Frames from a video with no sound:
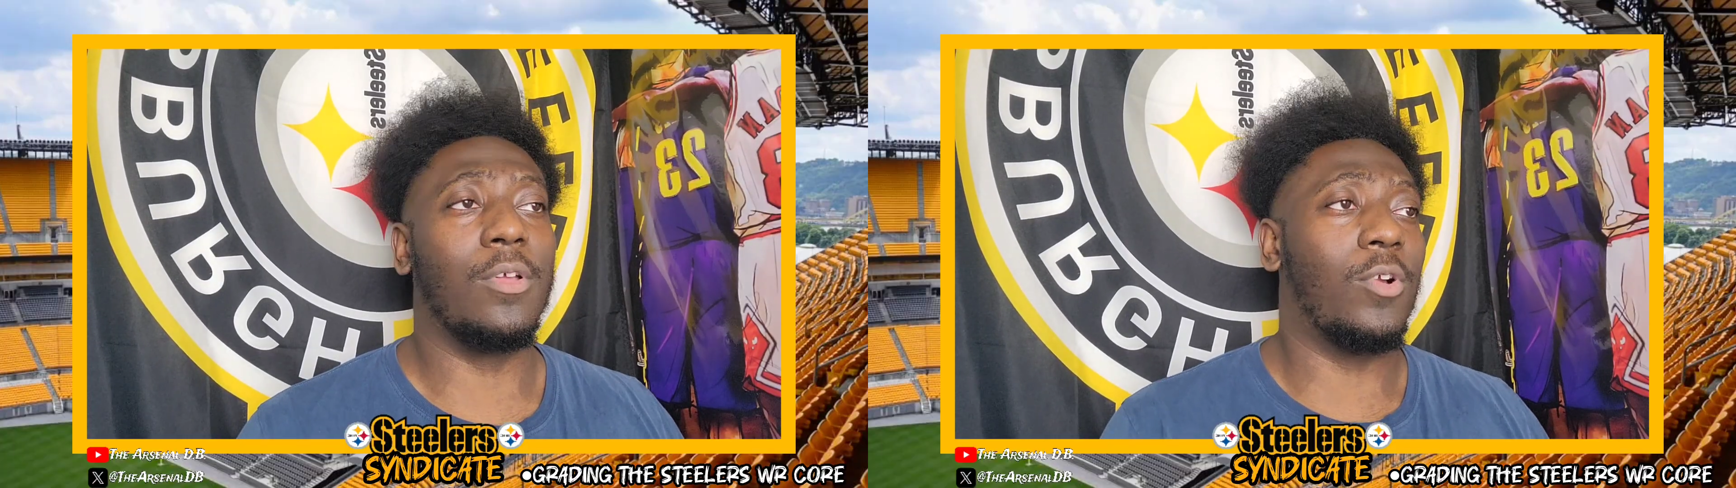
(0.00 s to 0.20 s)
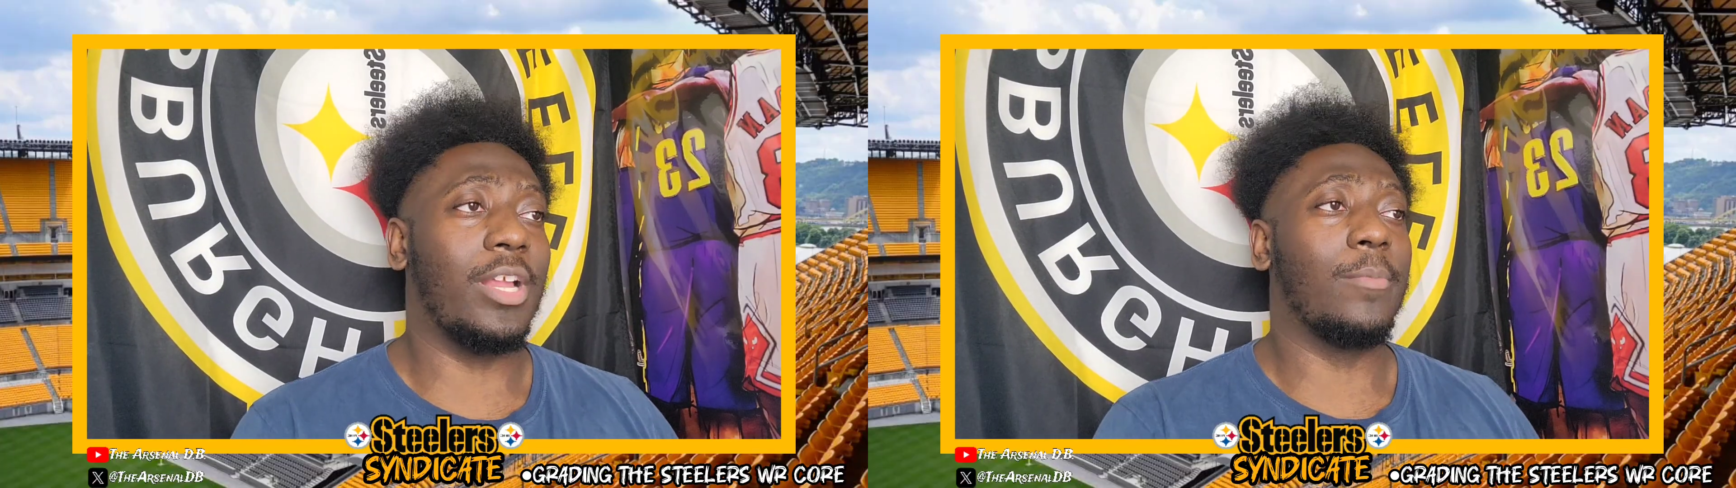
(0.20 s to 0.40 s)

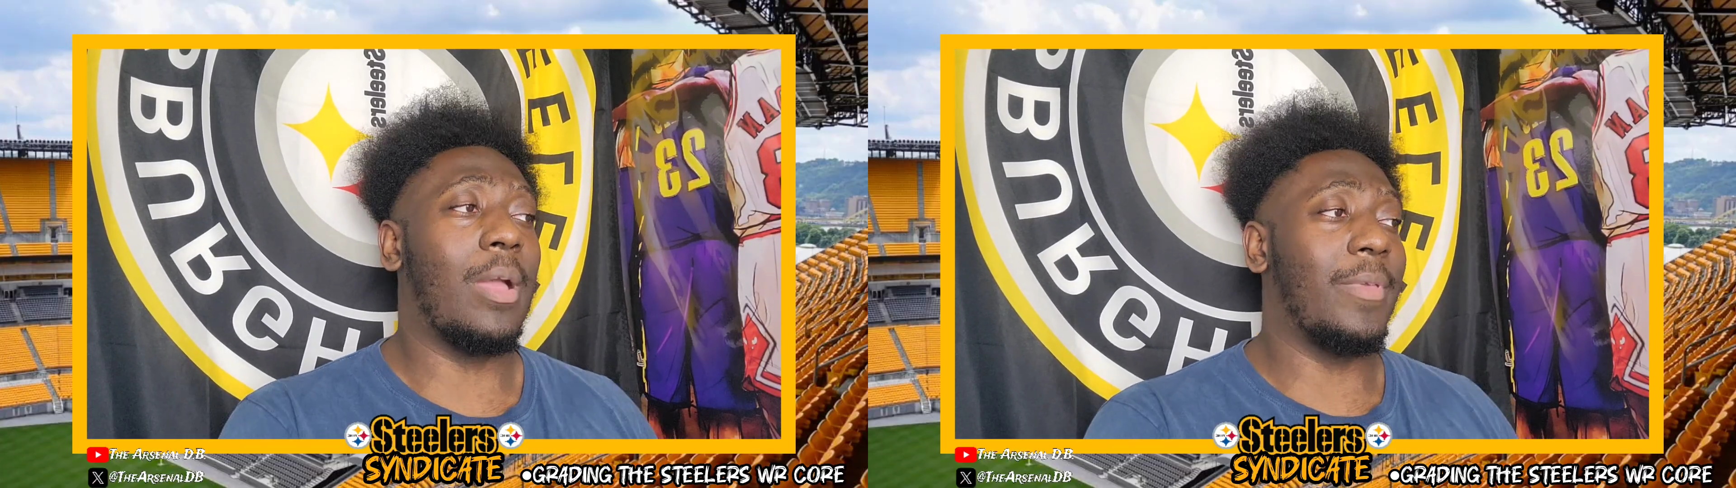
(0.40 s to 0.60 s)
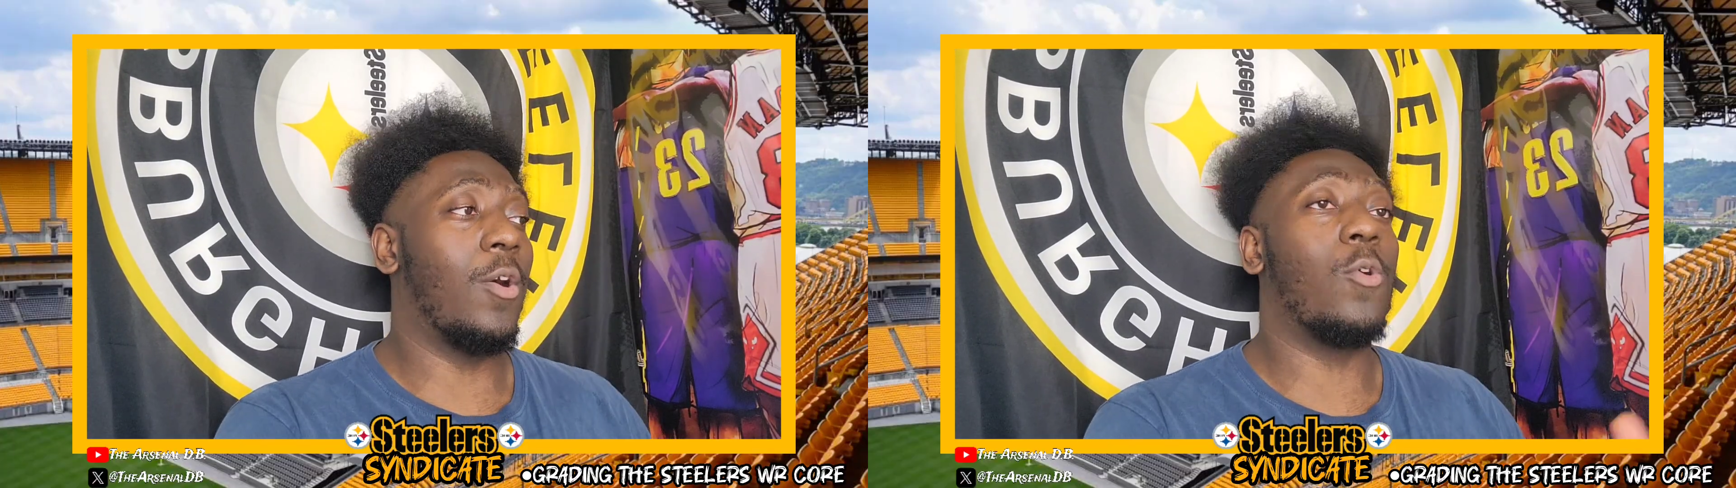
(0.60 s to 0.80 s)
Or it
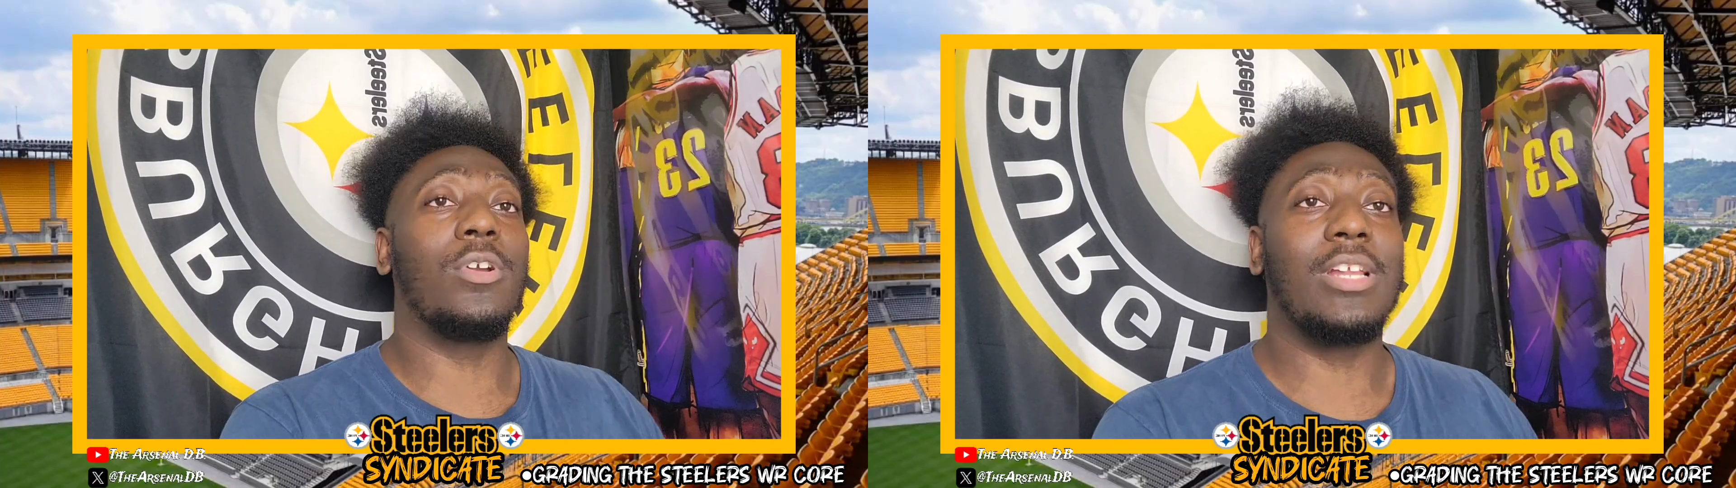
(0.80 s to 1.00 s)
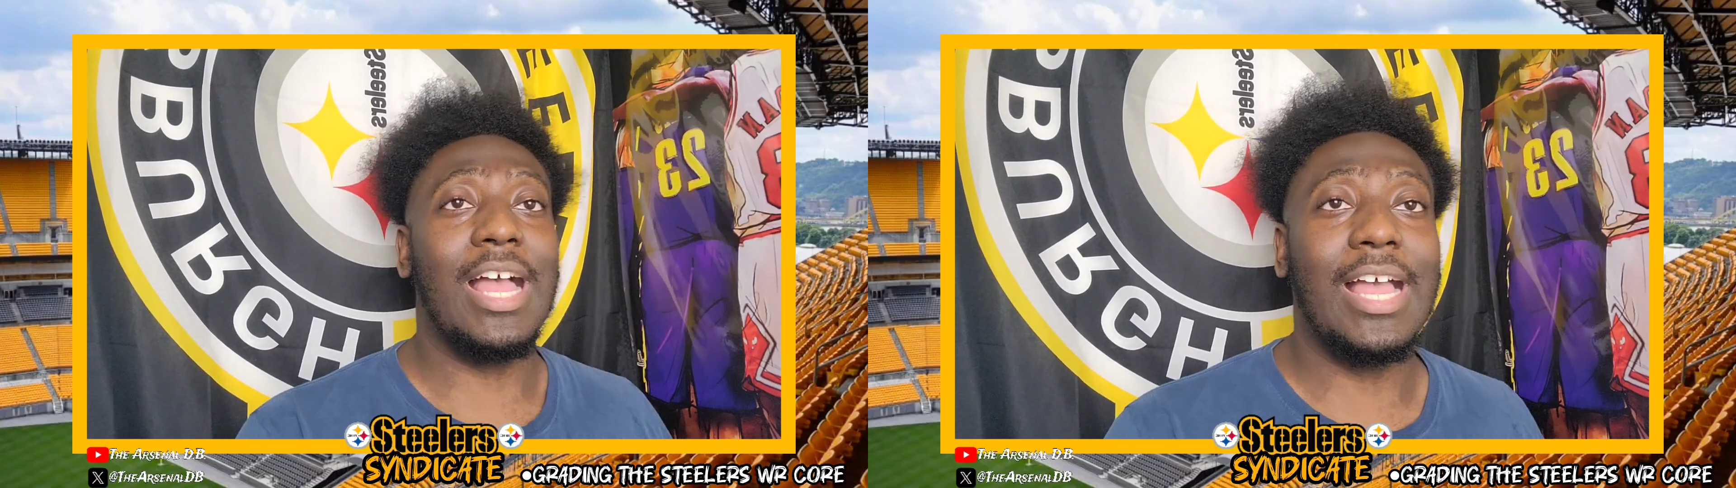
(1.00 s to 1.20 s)
might be
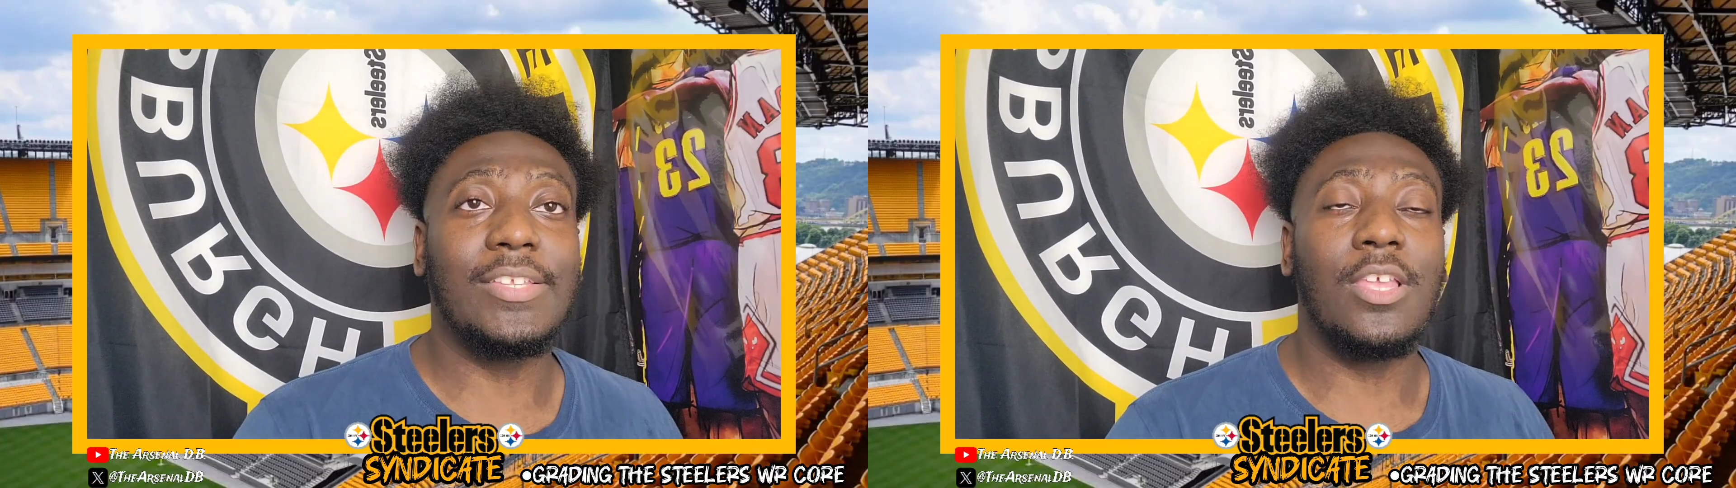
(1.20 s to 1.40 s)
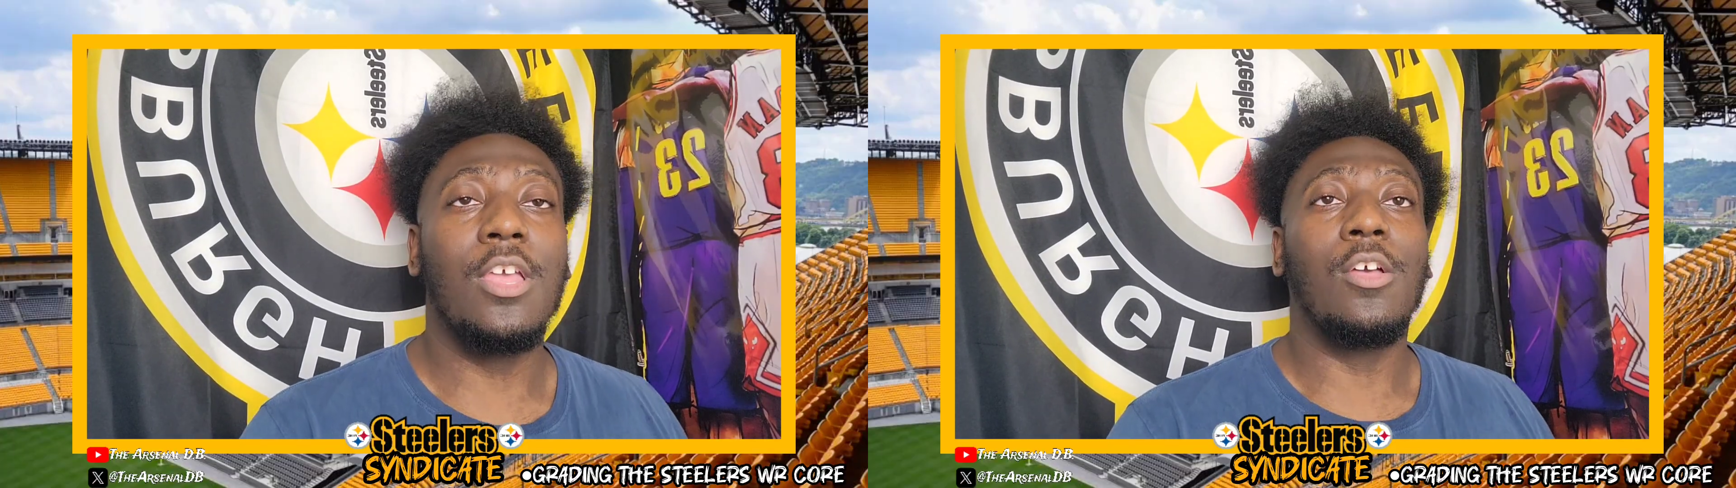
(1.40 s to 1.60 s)
older guys